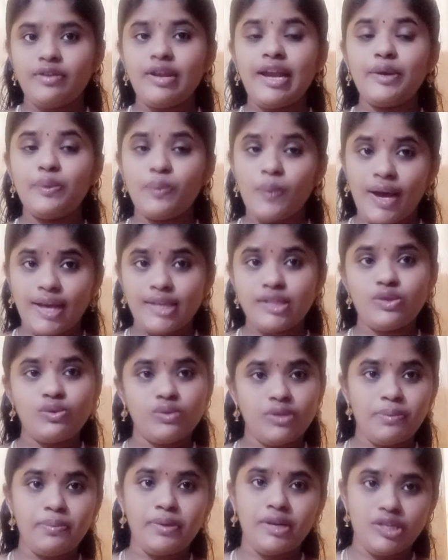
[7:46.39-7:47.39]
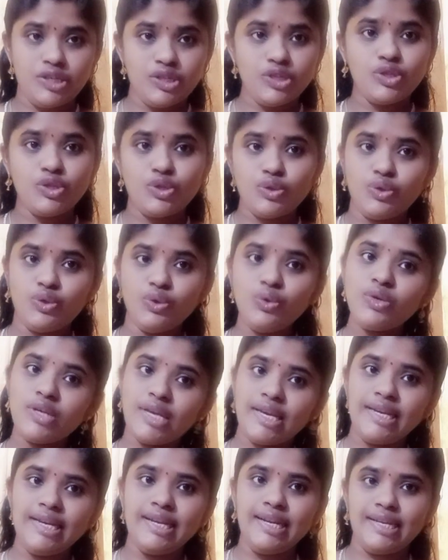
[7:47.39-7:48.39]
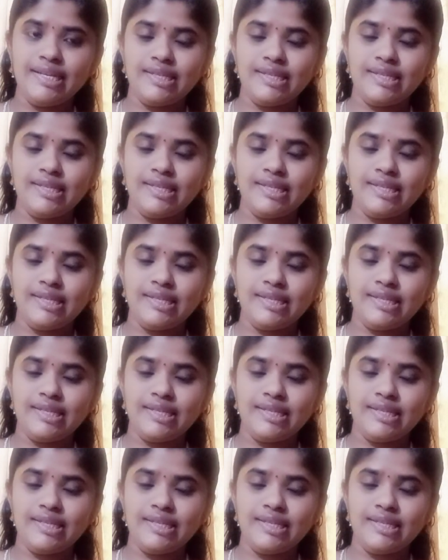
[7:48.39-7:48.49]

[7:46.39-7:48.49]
Advice to the patient to do Kegel